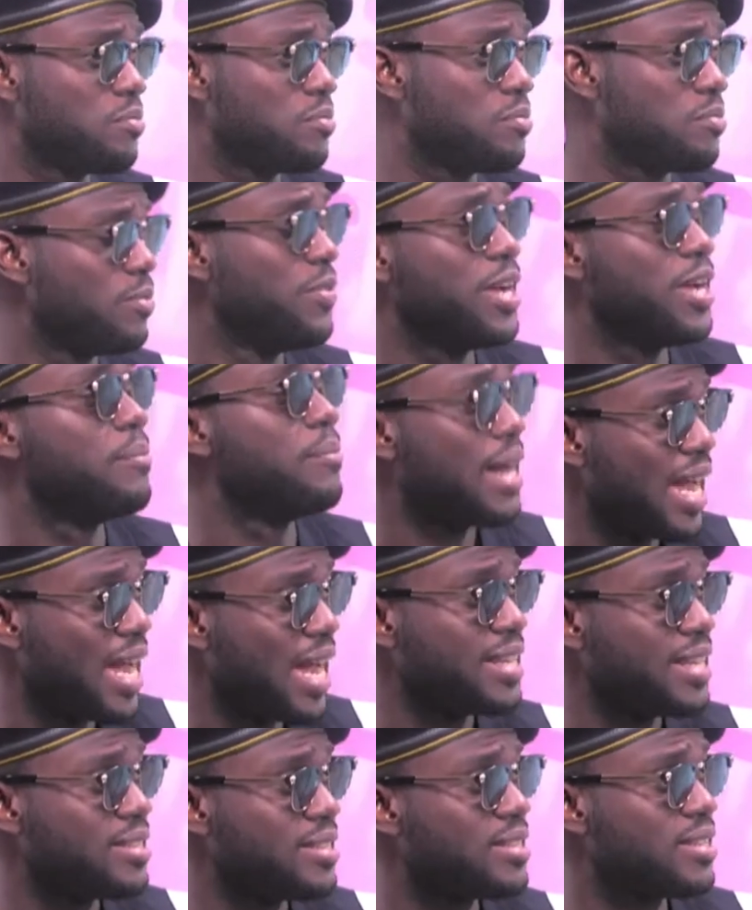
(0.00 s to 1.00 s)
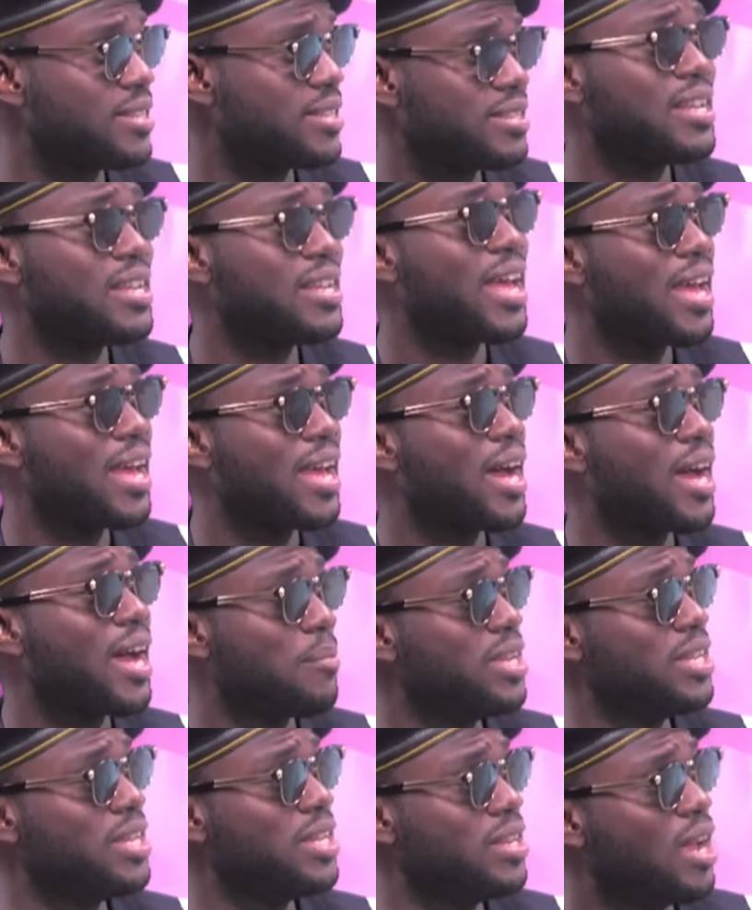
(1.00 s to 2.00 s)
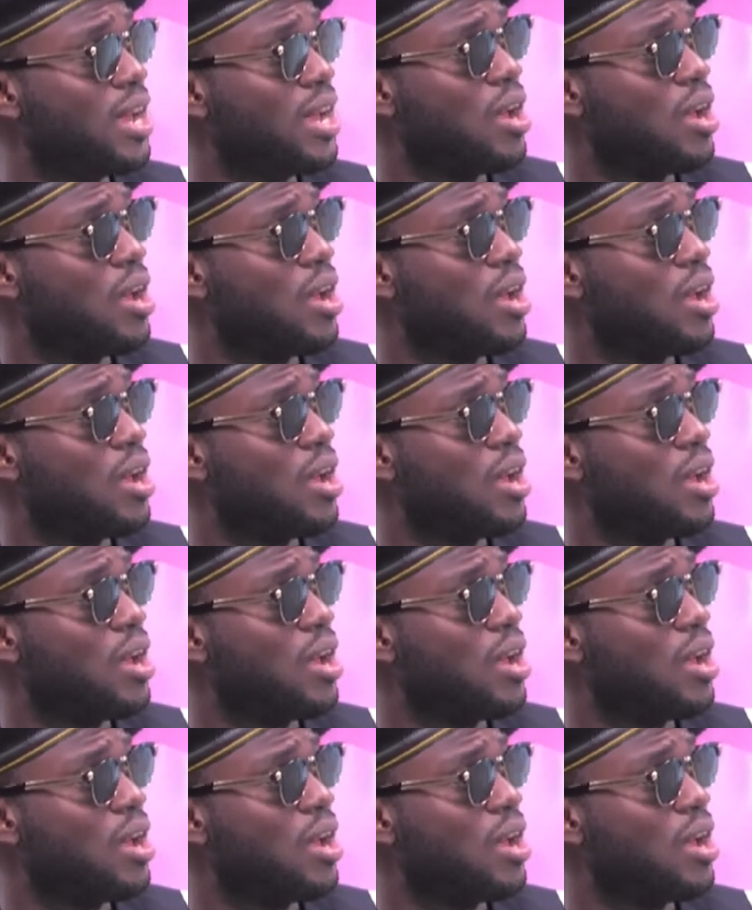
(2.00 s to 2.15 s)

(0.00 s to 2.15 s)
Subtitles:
their minds, say, I mean,